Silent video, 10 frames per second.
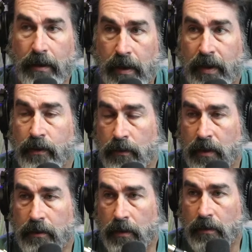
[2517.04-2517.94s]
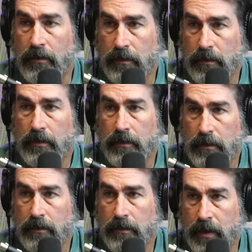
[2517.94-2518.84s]
and then you get, you know, and then it goes
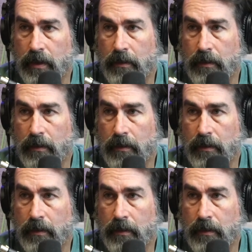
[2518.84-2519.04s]
down. Yeah.